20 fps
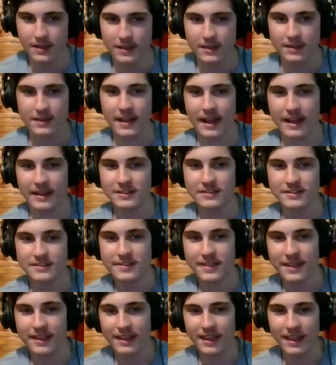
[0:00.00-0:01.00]
yeah, just
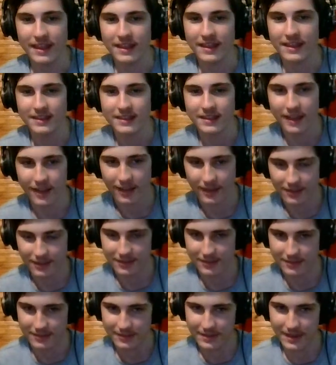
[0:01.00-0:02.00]
like you can,
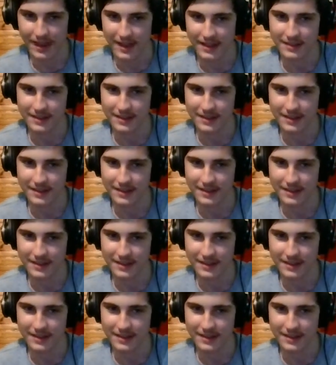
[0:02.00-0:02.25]
yeah,